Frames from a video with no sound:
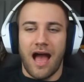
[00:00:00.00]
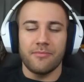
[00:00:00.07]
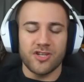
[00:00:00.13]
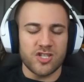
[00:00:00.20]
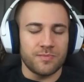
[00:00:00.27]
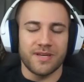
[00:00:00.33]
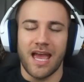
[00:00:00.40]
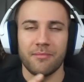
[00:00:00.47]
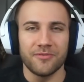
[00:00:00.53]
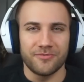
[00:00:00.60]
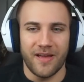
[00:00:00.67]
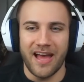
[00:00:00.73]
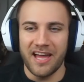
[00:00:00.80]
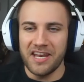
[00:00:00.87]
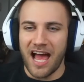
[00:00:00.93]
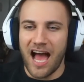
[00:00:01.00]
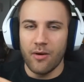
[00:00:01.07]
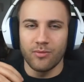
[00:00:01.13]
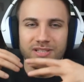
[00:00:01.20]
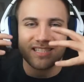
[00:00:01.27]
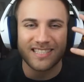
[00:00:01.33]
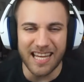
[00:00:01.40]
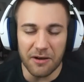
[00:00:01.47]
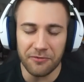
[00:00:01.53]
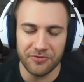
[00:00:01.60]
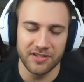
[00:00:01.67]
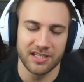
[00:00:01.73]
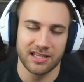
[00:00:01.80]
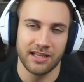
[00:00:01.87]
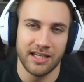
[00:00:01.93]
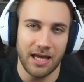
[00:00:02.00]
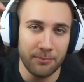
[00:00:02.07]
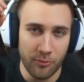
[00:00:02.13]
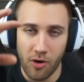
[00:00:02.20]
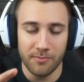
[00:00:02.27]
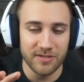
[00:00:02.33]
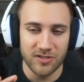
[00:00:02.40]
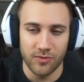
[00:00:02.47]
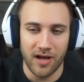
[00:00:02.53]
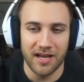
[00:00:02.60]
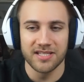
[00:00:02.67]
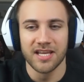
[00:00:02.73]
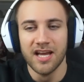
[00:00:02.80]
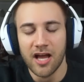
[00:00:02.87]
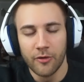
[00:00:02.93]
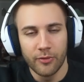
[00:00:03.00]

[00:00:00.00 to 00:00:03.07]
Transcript: I just became a fan. I will definitely, I promise you guys,